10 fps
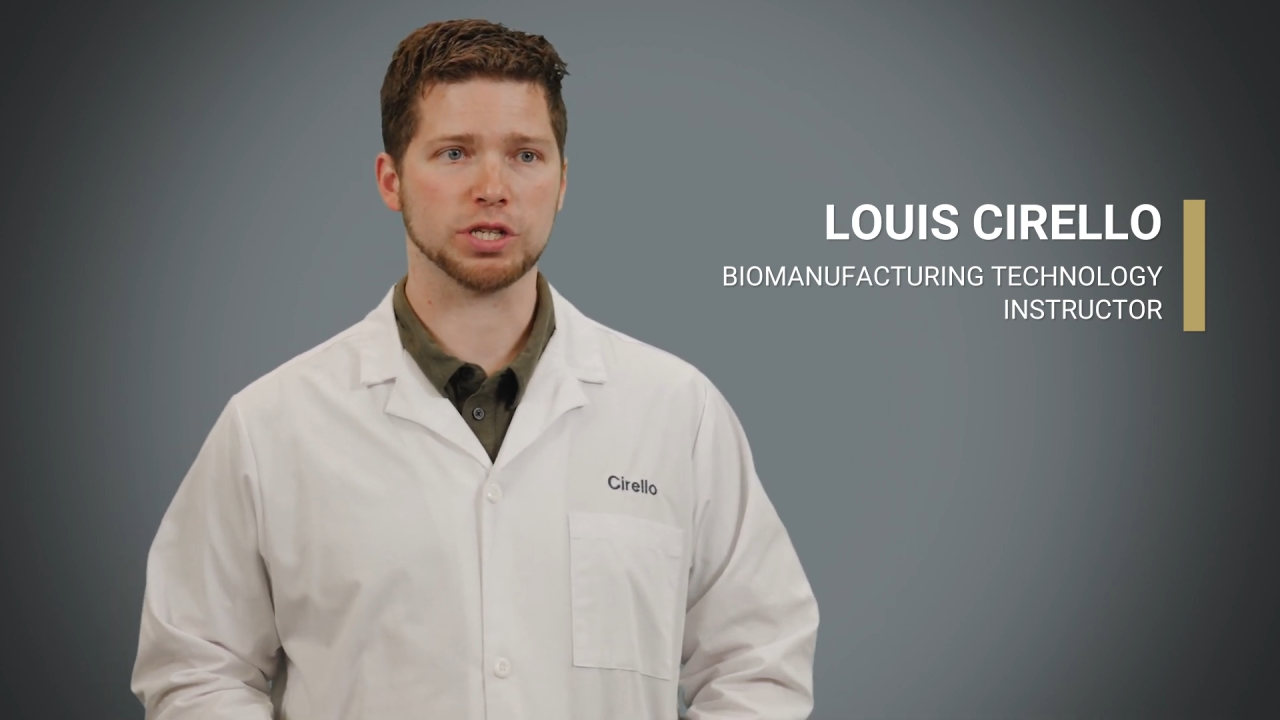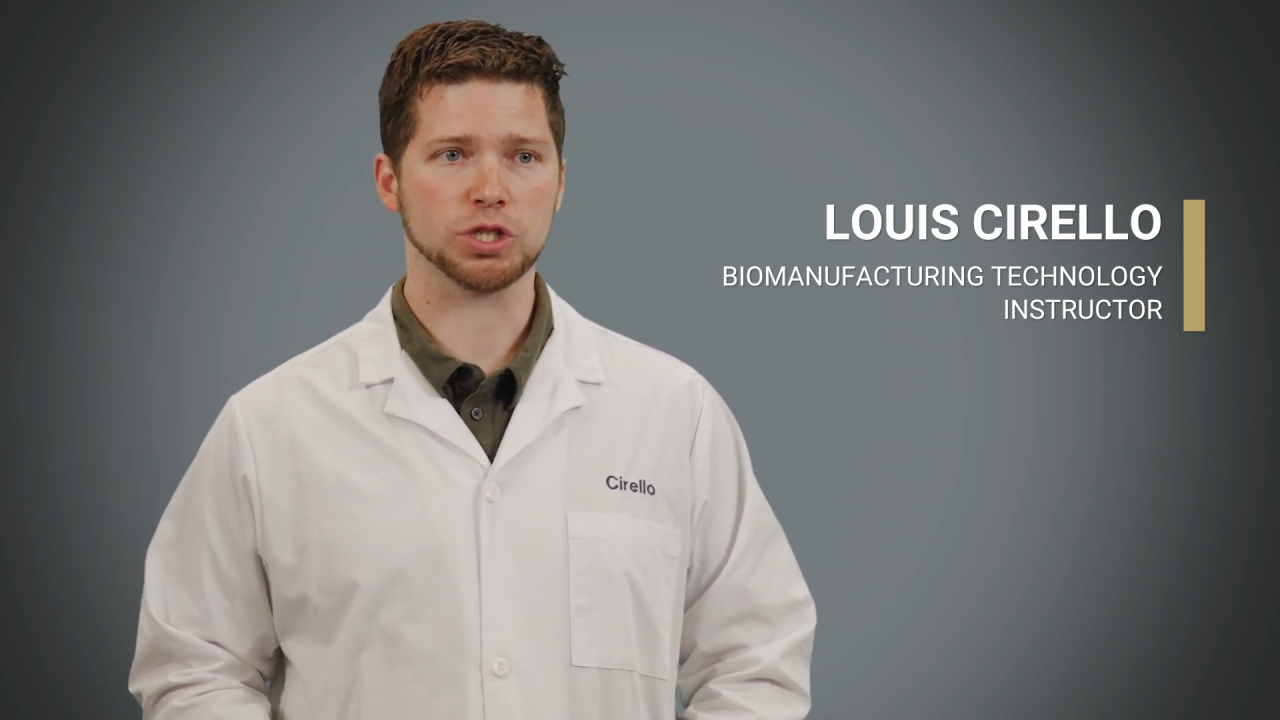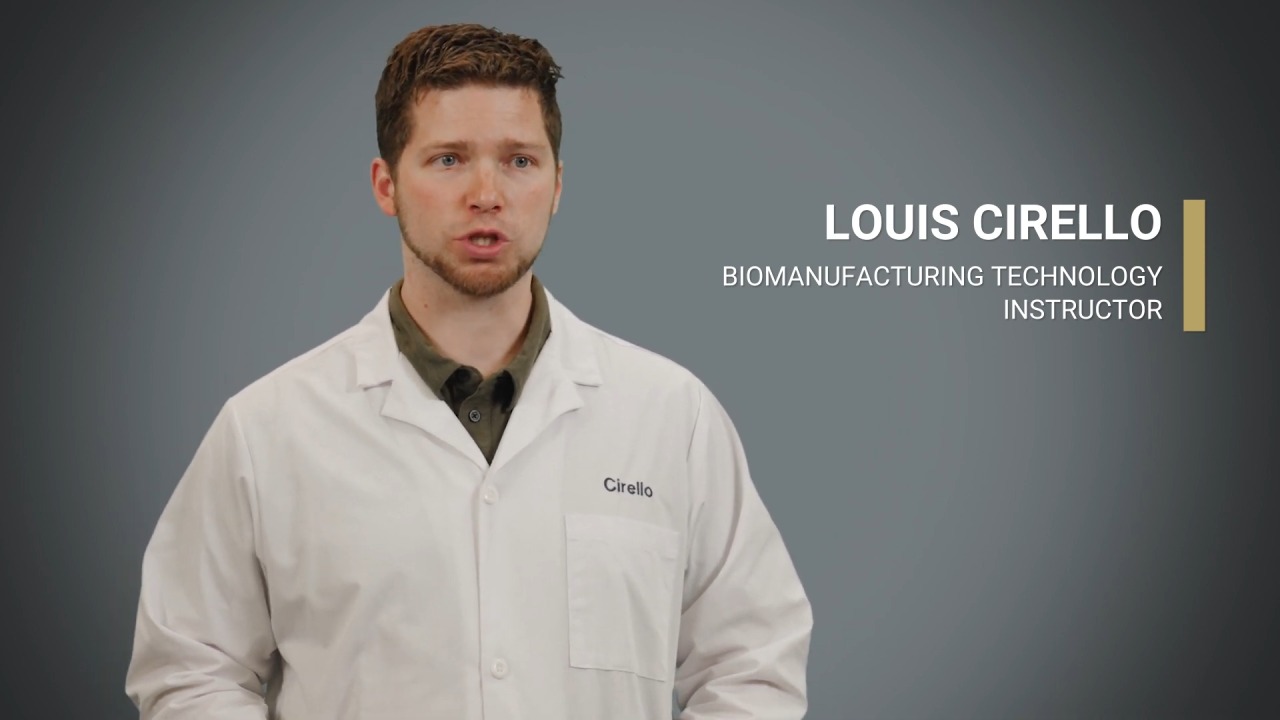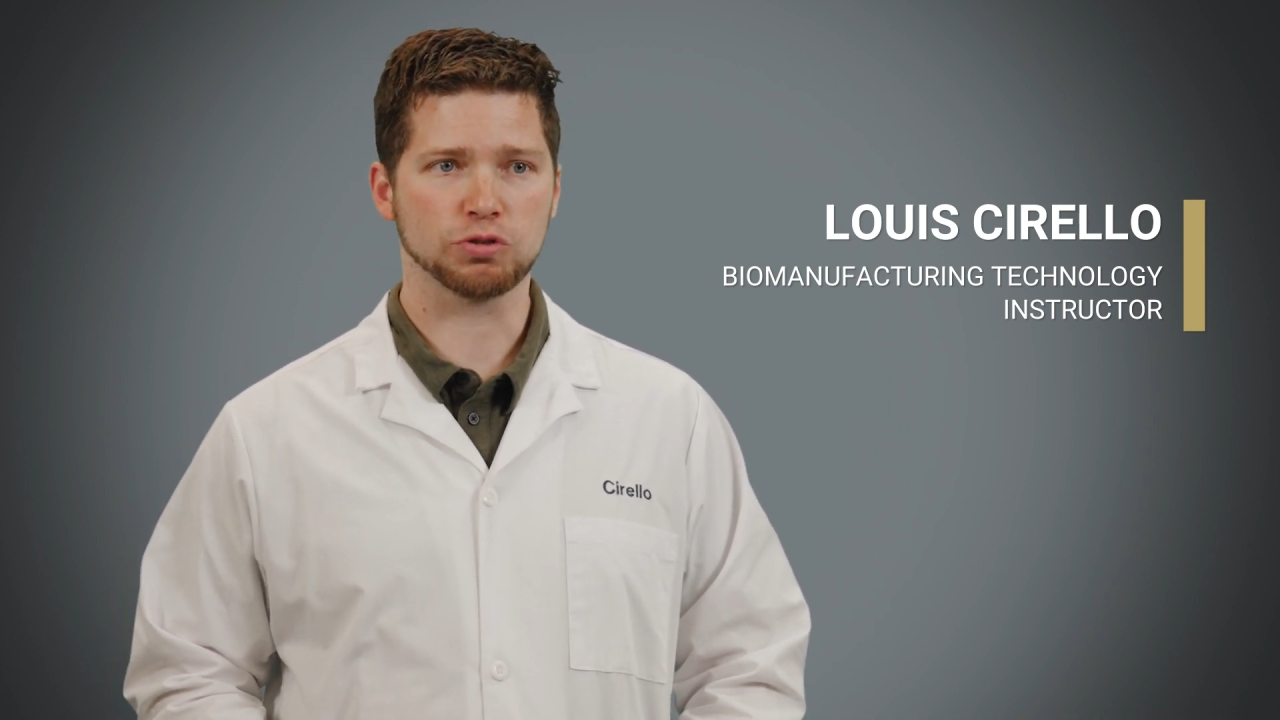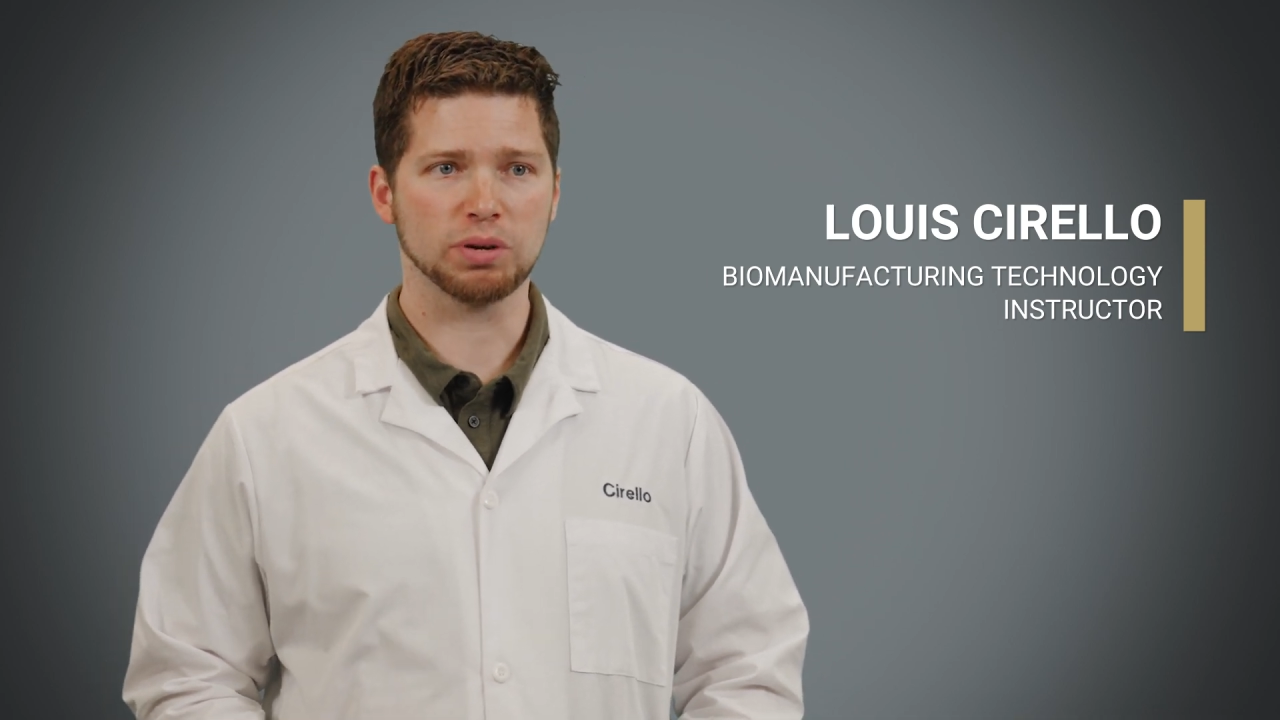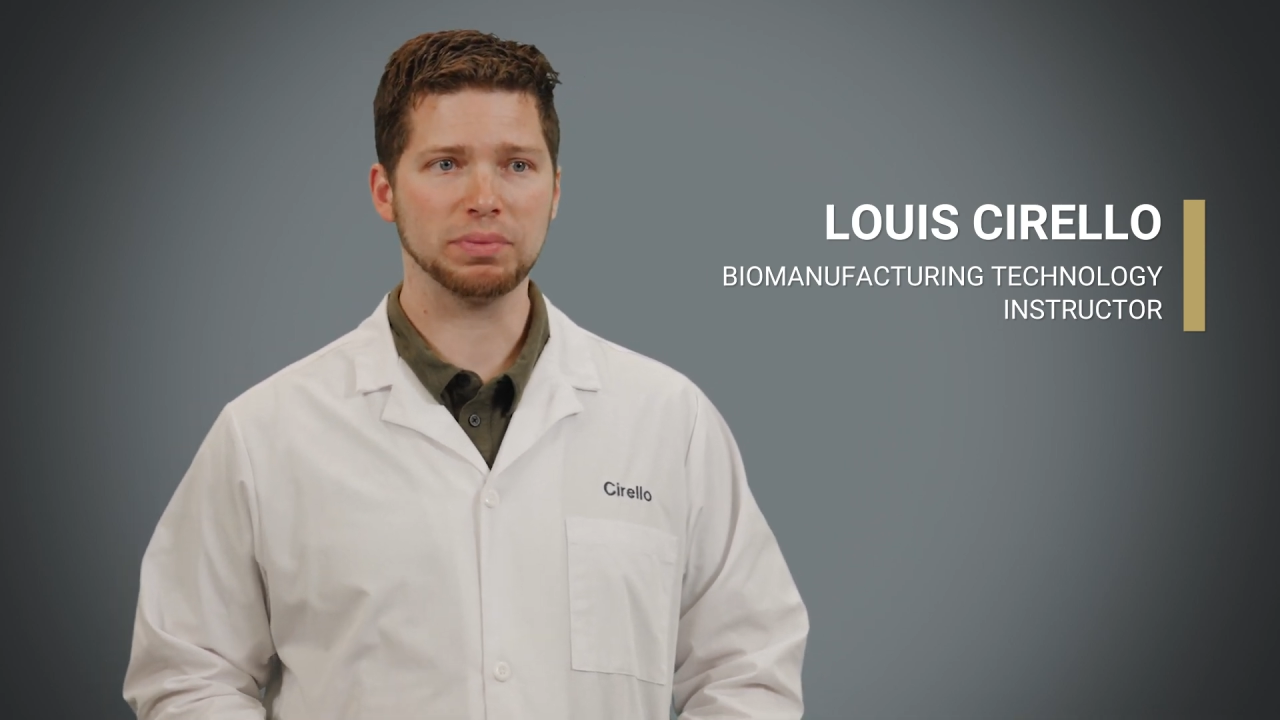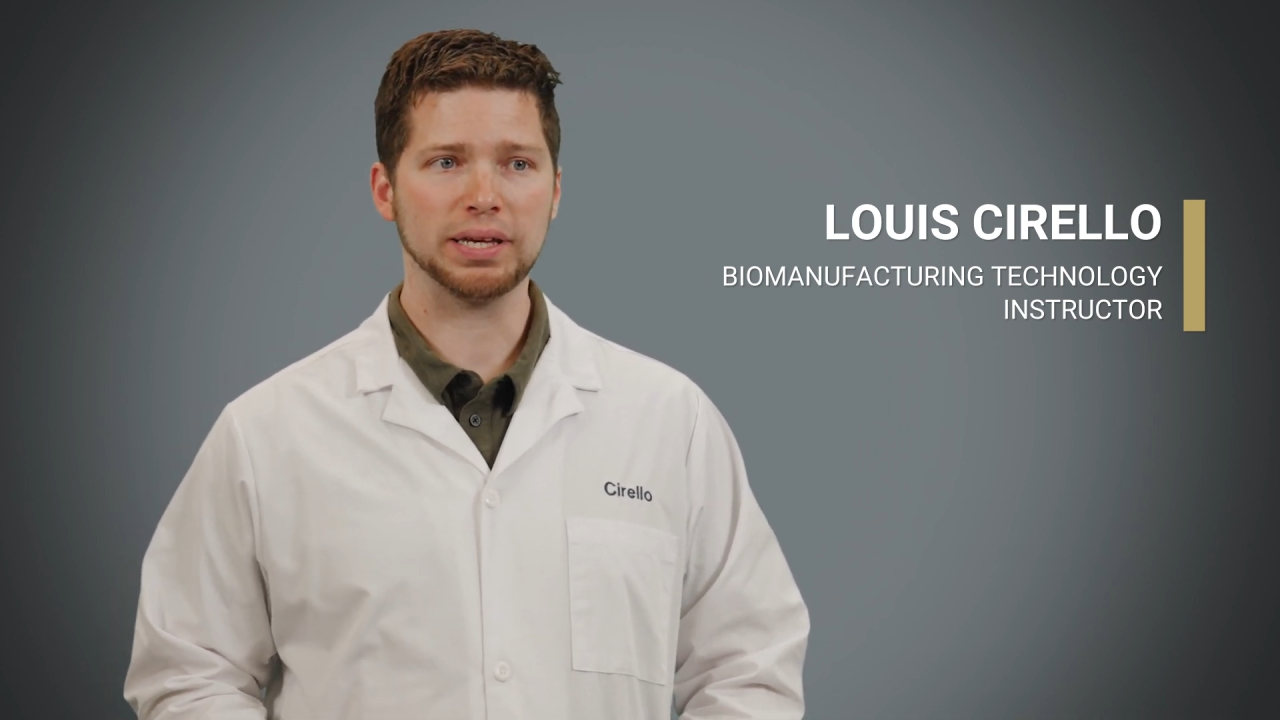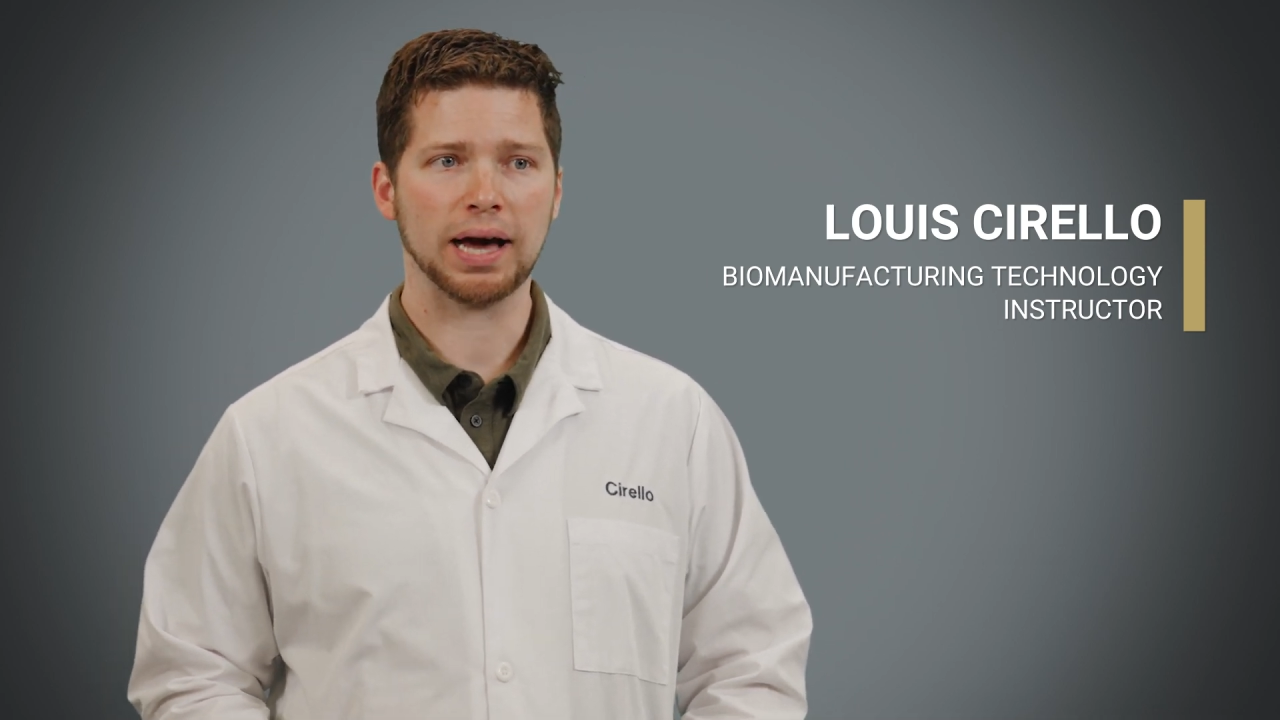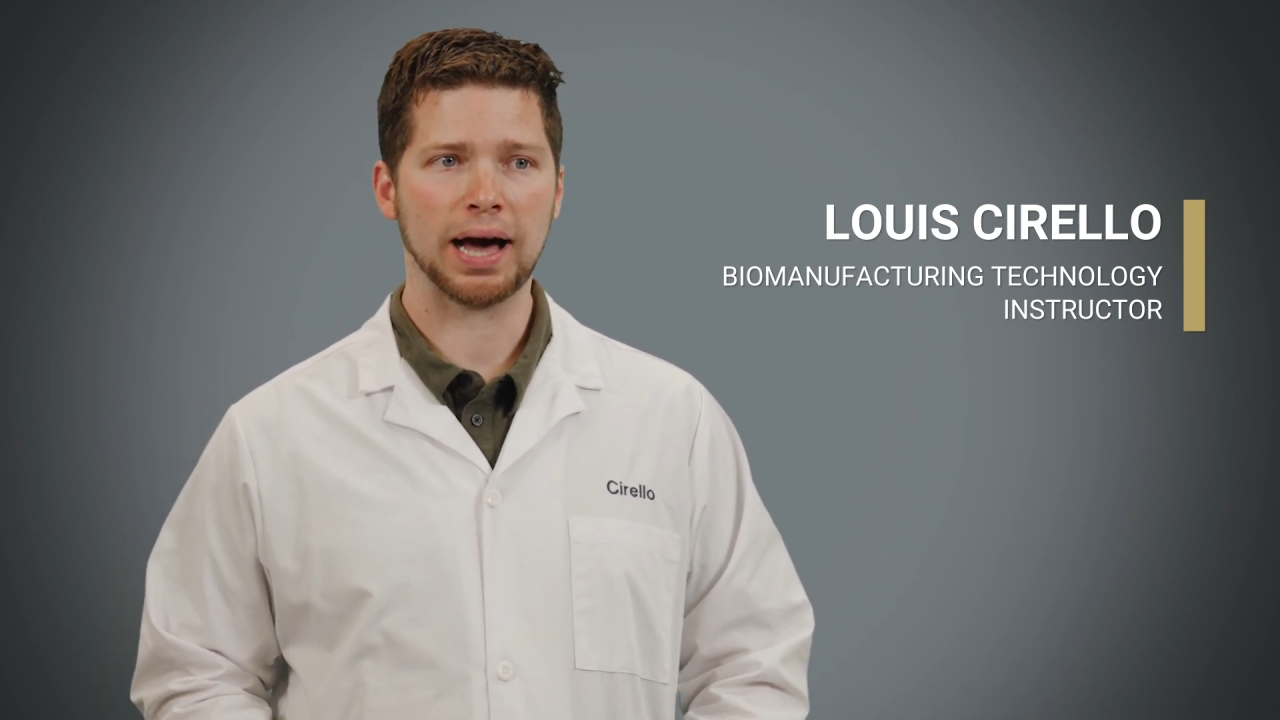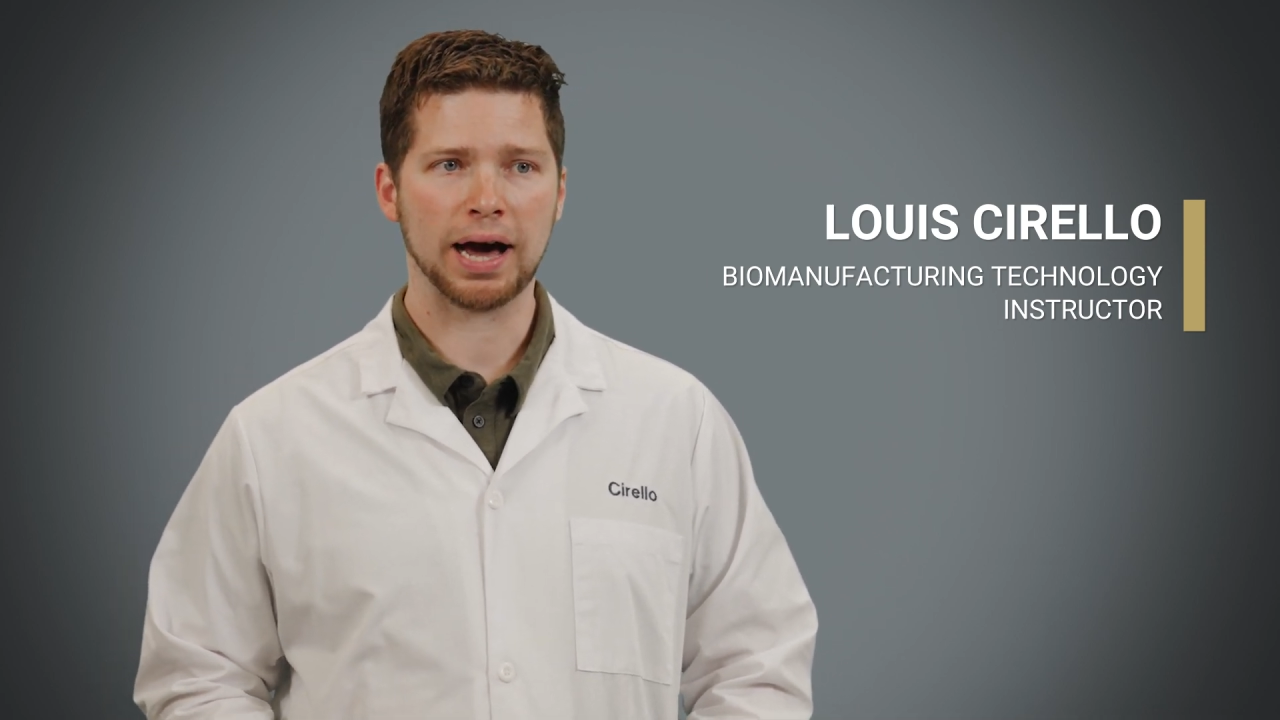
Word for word: extremely